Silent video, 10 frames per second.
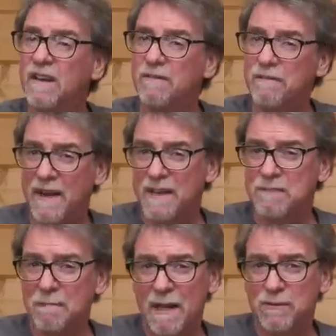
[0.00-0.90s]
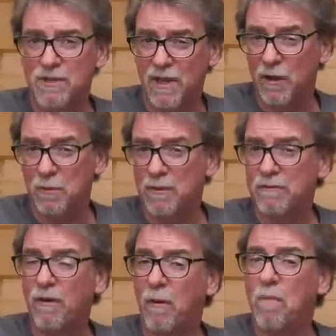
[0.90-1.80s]
fast mount scope
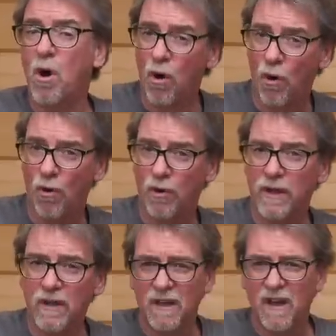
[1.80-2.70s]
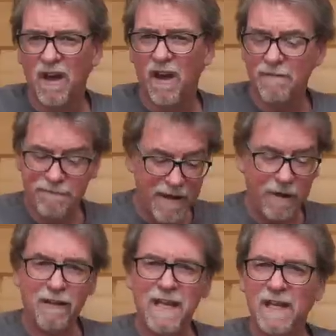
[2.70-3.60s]
from Hawk. A
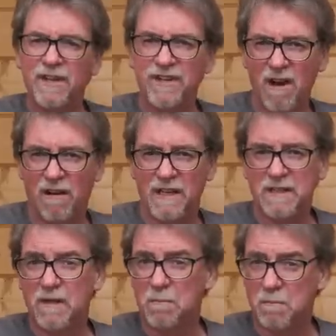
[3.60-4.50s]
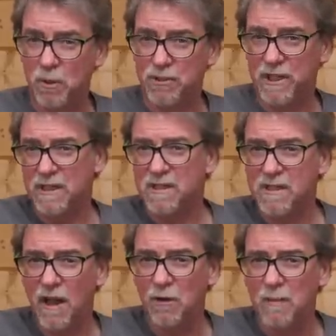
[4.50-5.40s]
very nice budget
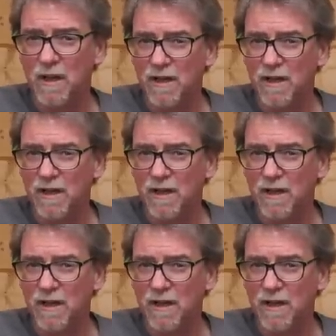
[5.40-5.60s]
scope.